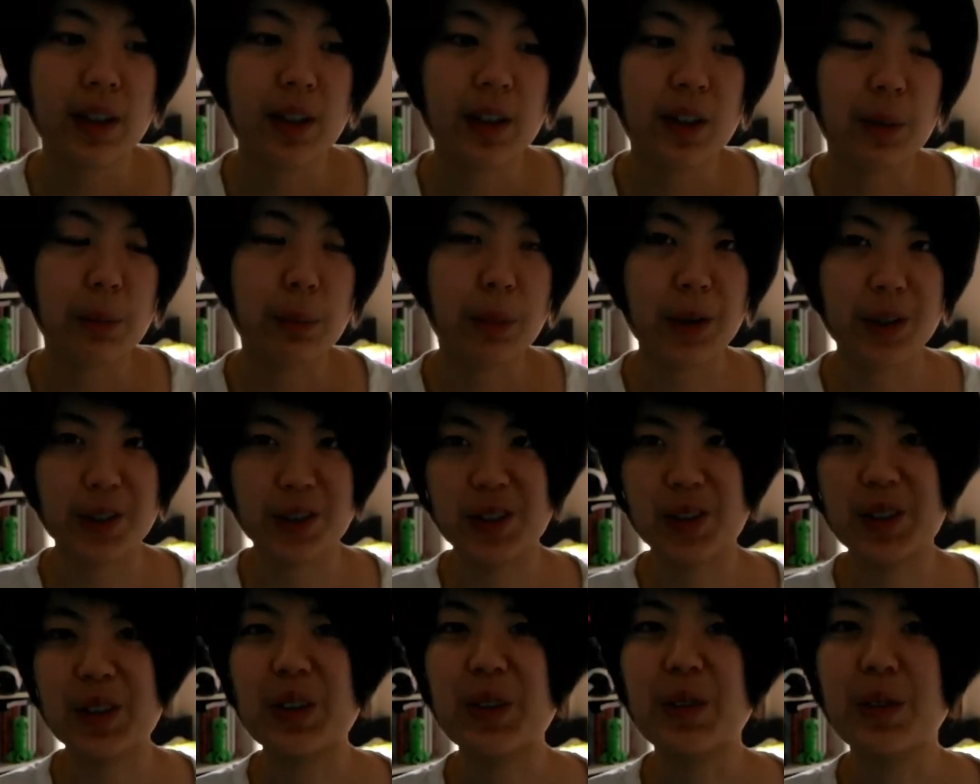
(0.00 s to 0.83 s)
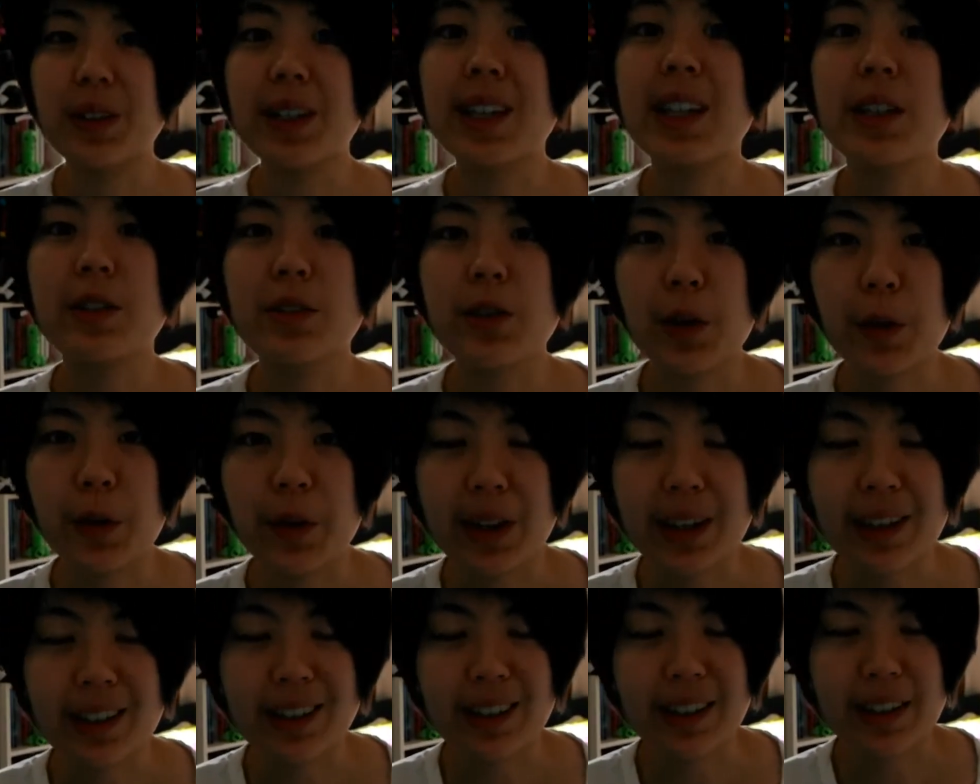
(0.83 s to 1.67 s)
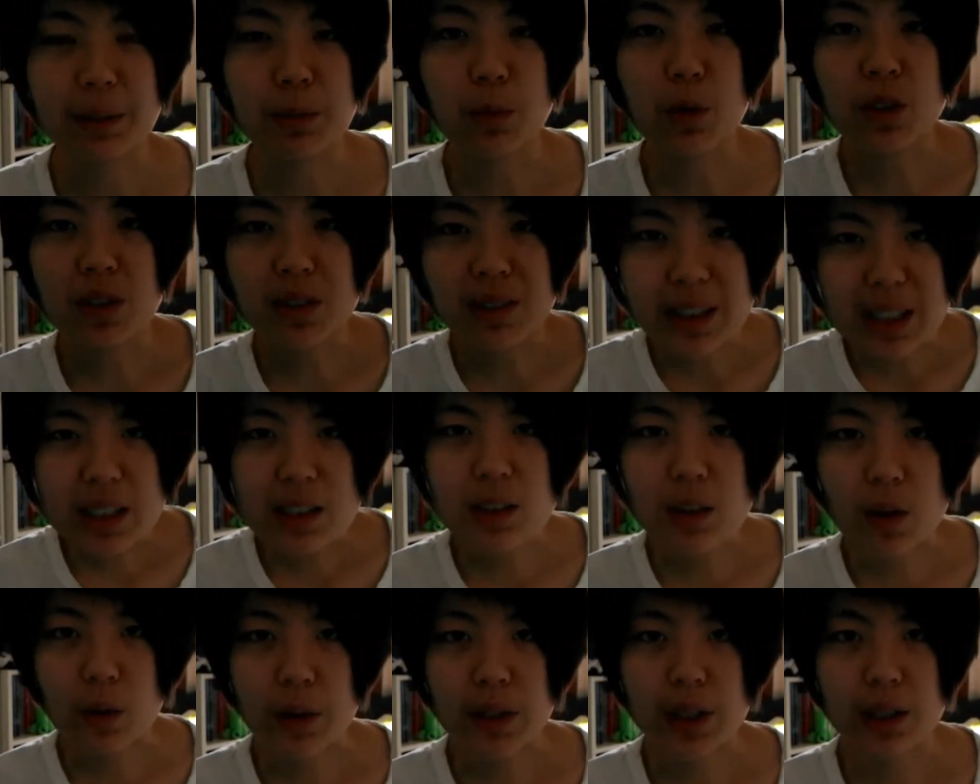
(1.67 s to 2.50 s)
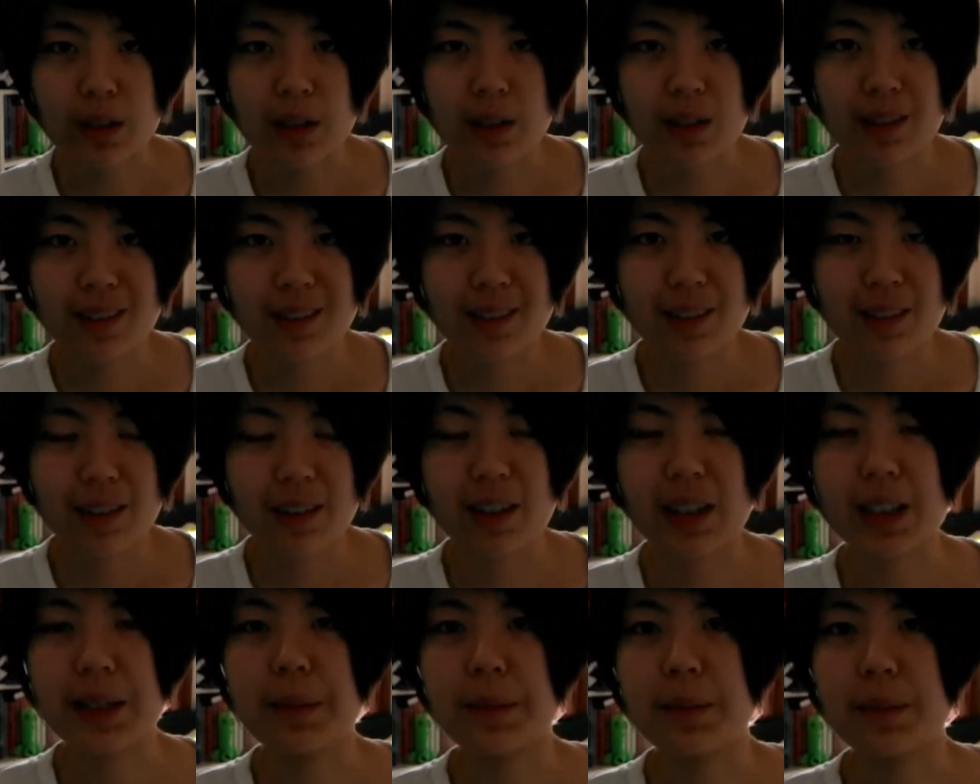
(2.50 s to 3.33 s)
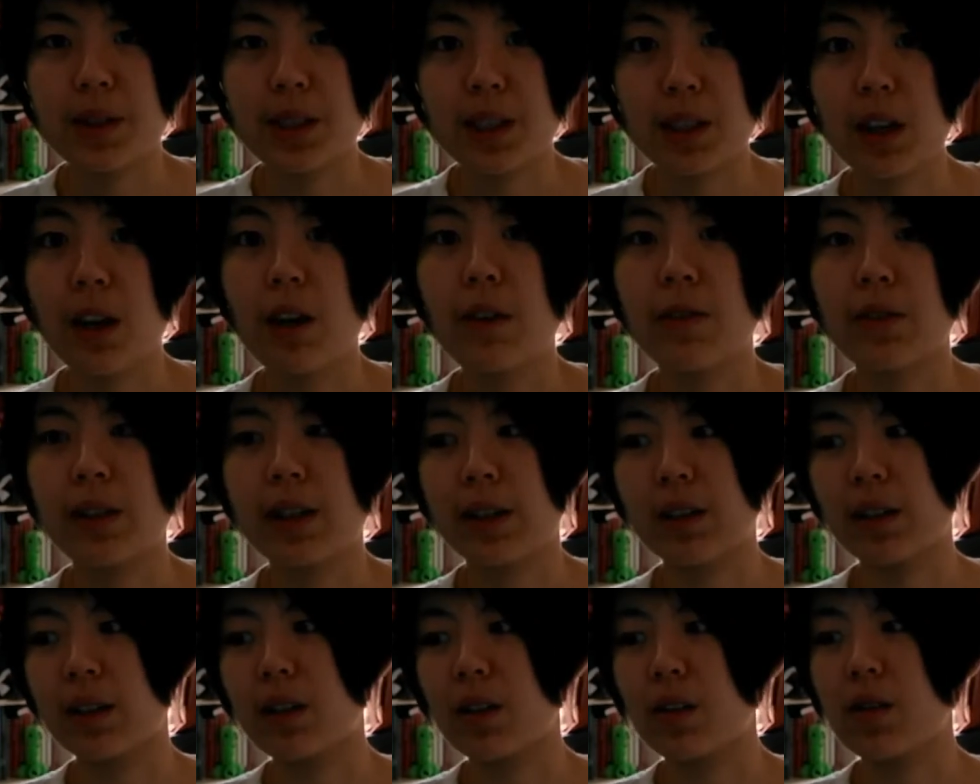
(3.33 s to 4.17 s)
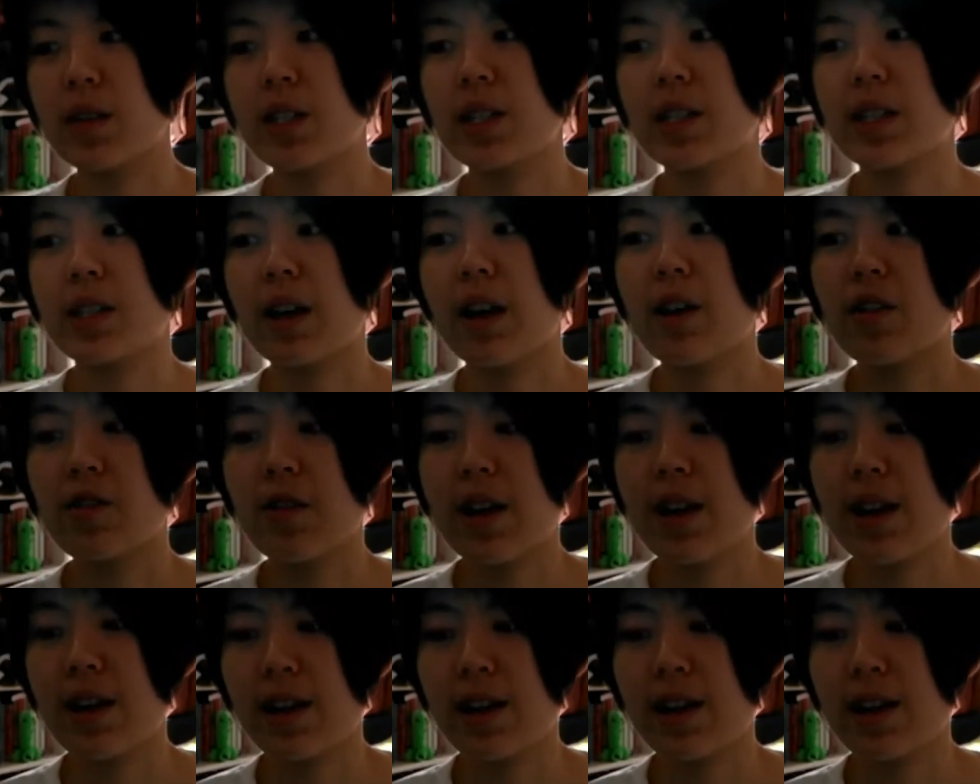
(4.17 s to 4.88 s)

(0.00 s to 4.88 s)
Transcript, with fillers: pursue literary, like more literary theme stuff, like literary style writing.